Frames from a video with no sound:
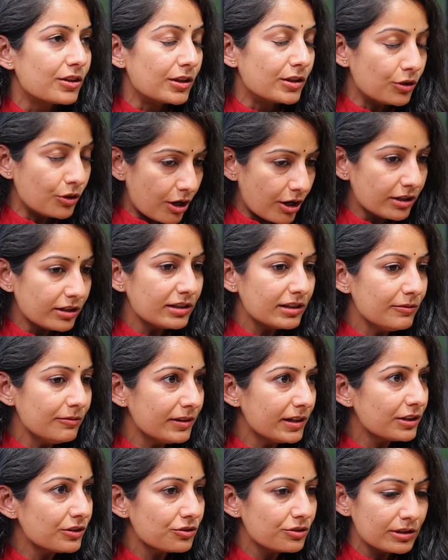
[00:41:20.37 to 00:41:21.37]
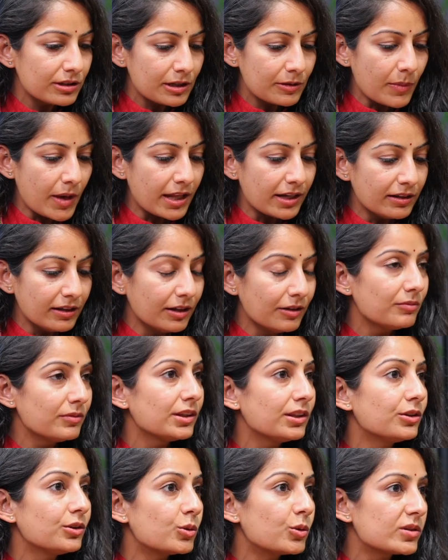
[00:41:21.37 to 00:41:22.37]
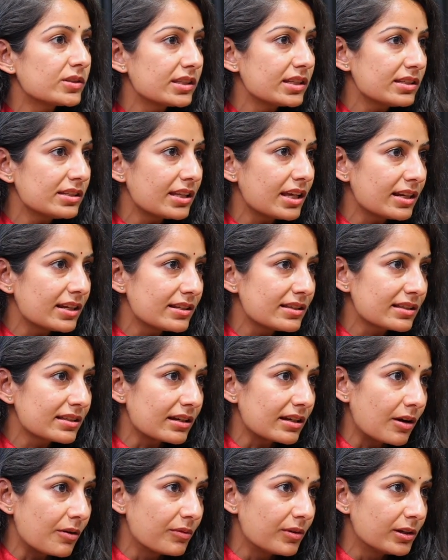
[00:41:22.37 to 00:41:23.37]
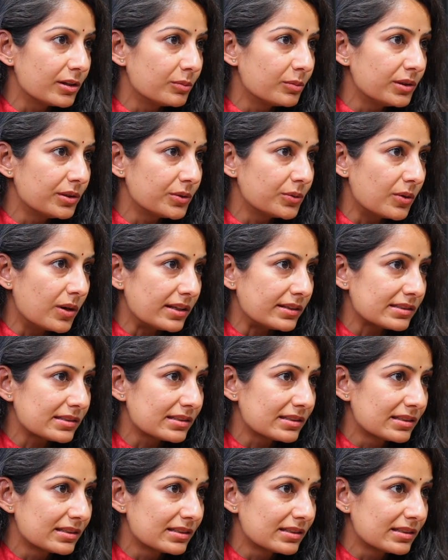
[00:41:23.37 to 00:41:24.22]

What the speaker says: Not in fluctuating manner, and with the dosage that it's available to us.